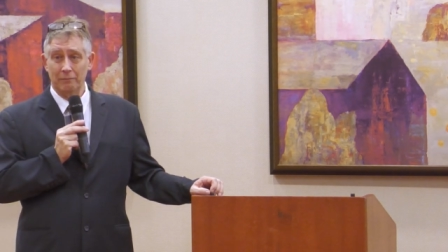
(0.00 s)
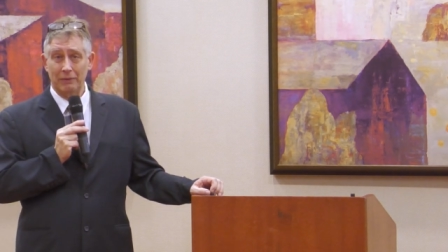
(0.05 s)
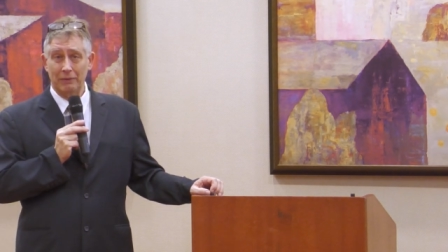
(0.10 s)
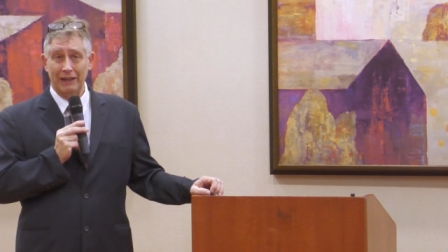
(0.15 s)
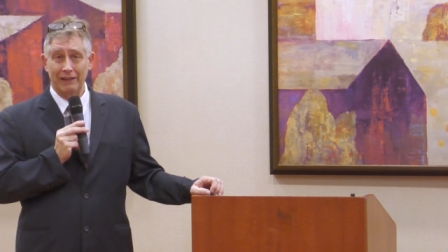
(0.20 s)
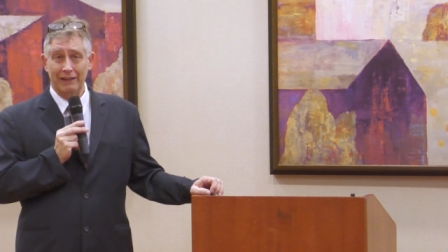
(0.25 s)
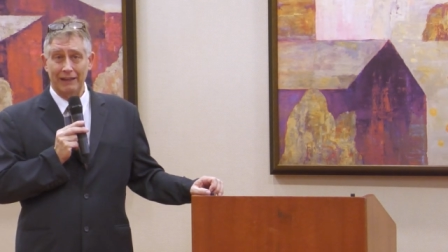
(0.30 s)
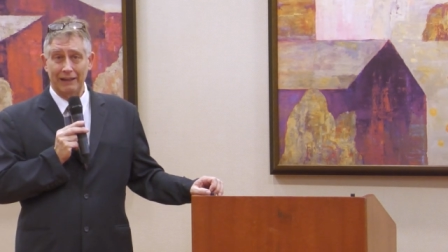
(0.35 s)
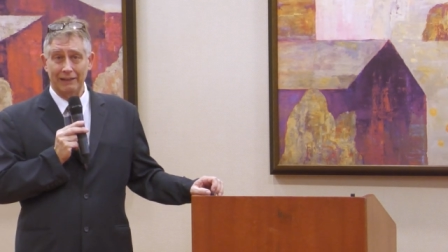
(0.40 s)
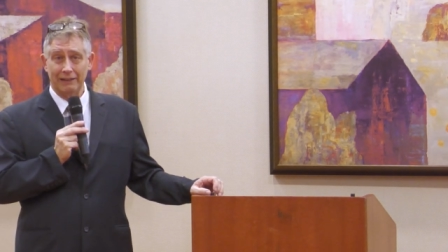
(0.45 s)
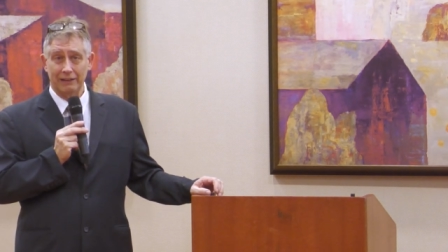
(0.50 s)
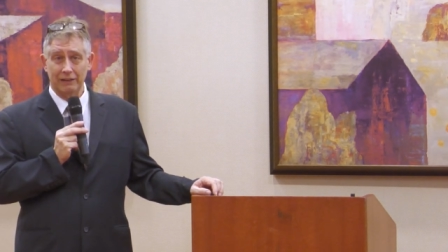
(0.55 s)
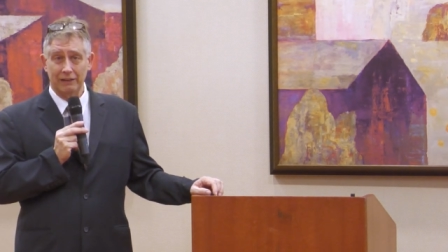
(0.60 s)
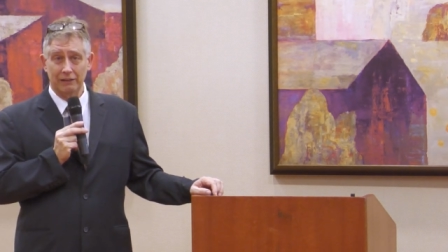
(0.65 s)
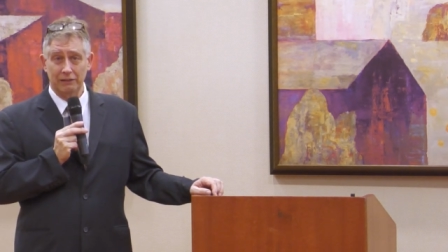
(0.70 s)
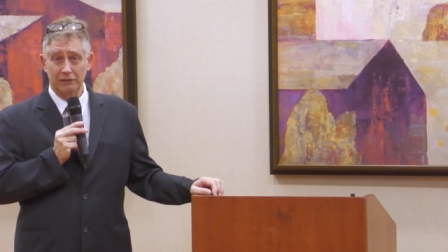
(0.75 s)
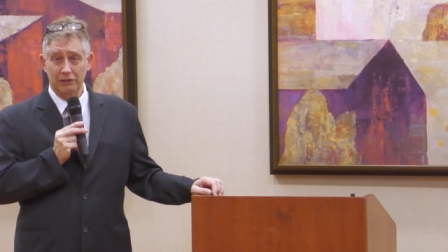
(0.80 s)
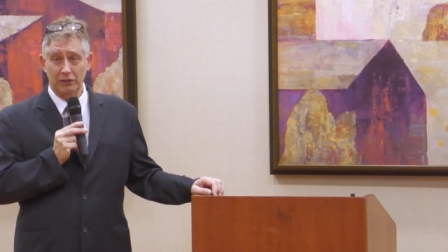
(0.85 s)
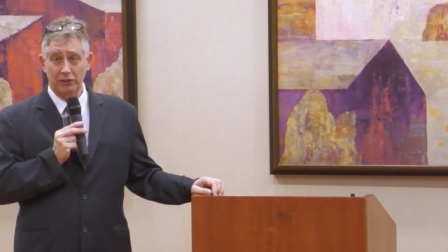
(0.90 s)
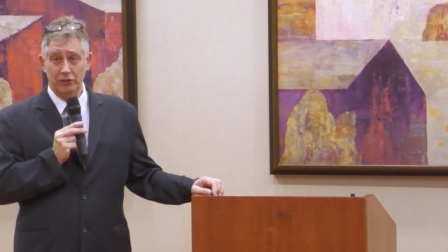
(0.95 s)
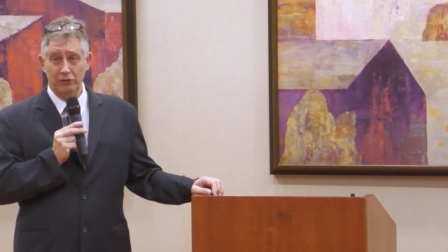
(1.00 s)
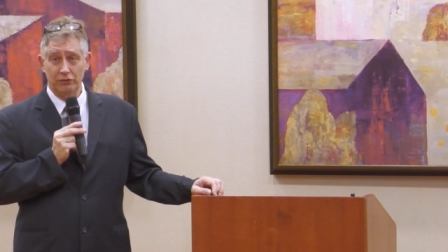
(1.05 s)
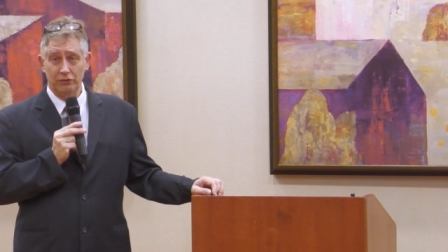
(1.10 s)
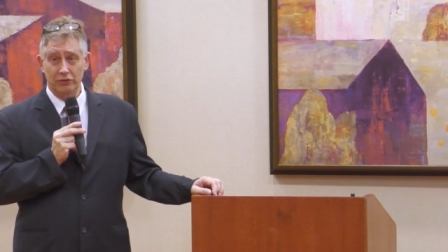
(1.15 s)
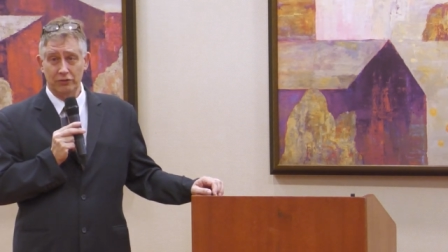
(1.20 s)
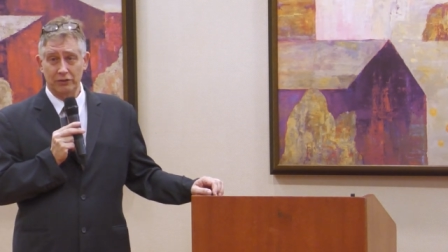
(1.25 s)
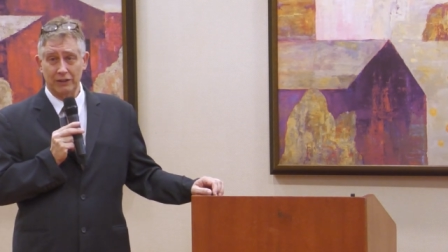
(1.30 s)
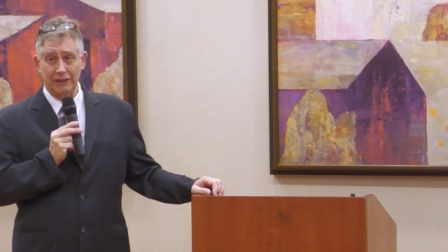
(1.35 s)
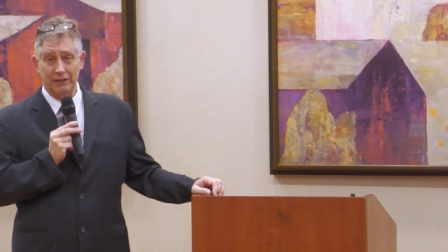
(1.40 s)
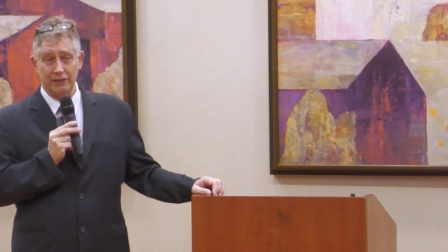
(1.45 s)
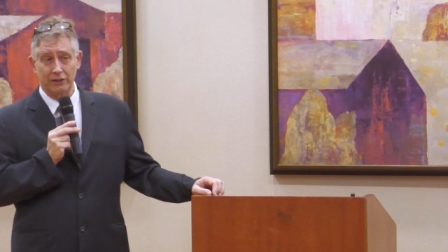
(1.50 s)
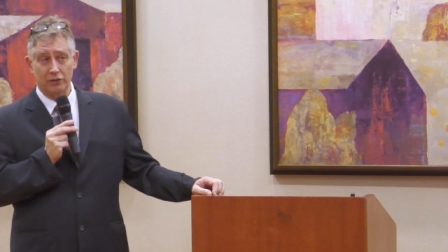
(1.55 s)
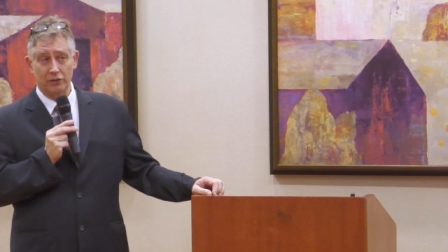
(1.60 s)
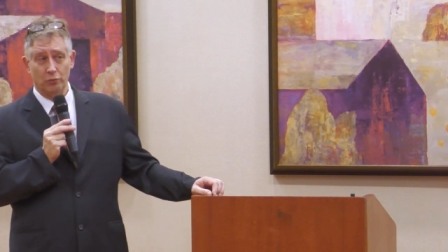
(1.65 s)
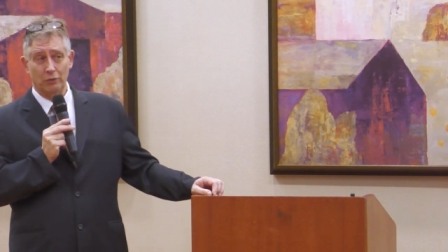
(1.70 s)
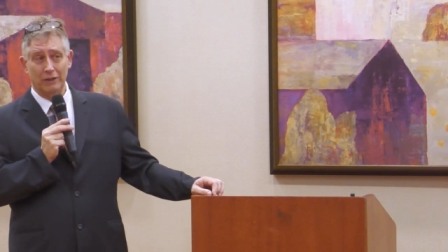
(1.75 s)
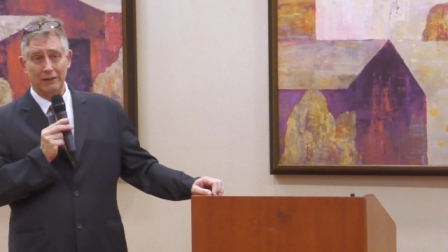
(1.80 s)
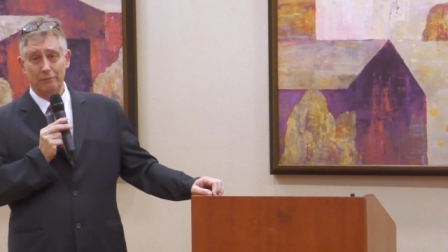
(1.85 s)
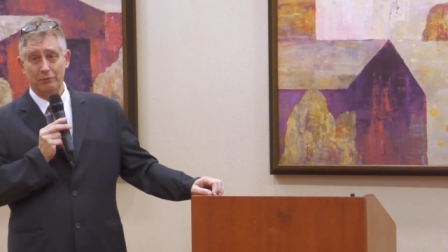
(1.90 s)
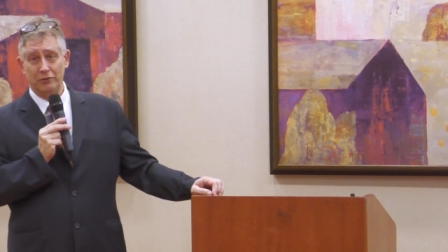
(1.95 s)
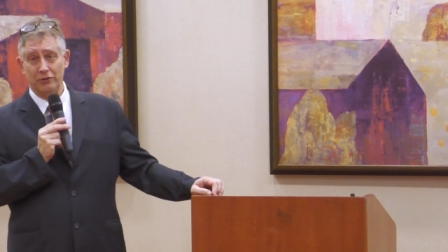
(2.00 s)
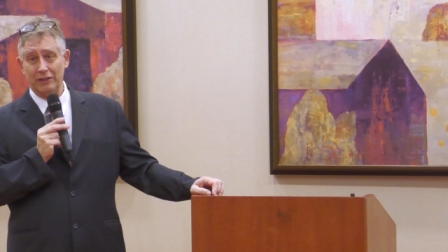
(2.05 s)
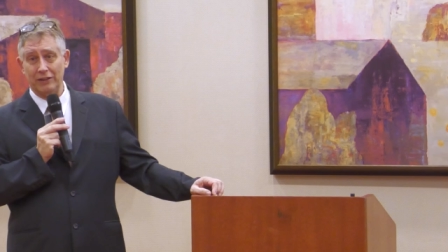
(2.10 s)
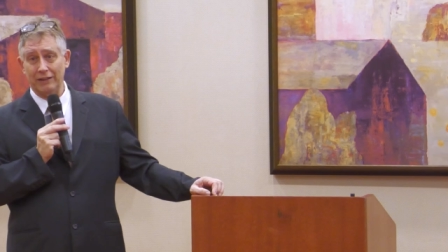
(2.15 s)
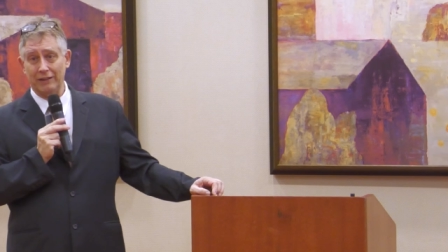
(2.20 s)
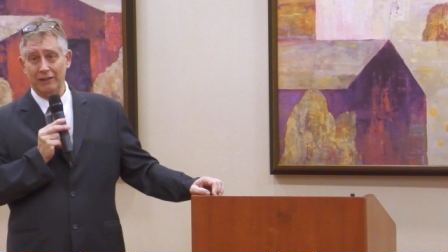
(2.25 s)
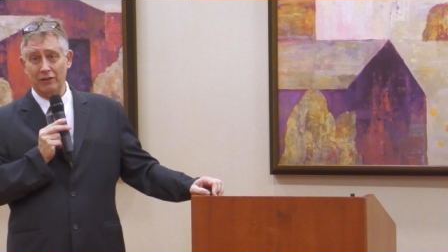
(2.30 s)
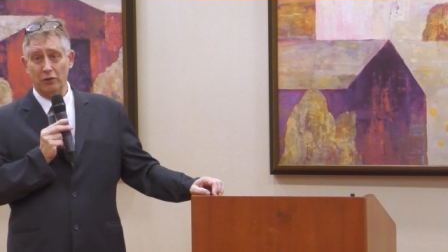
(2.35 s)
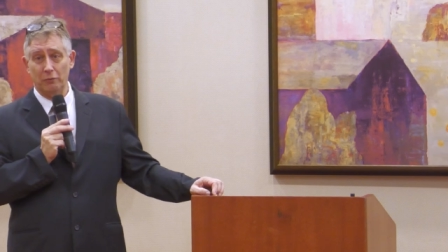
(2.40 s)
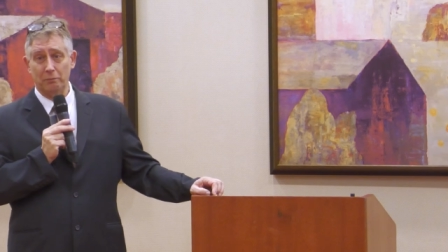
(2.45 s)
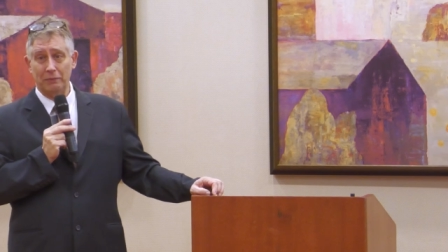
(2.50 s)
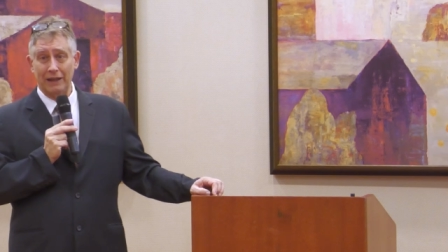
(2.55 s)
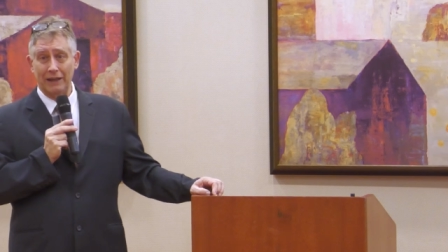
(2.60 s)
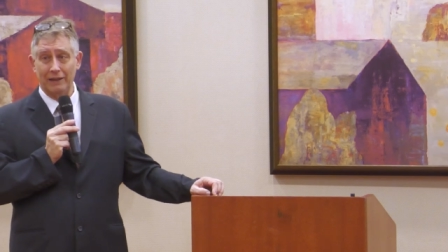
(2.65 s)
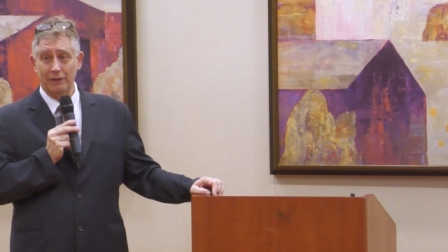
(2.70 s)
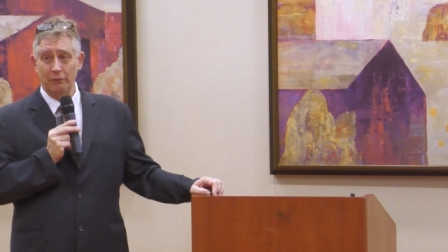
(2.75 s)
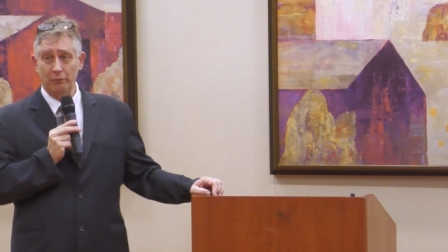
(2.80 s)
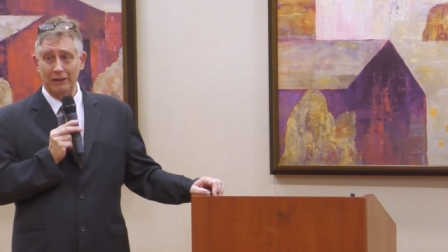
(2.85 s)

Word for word: pay that huge ten or twenty percent copay,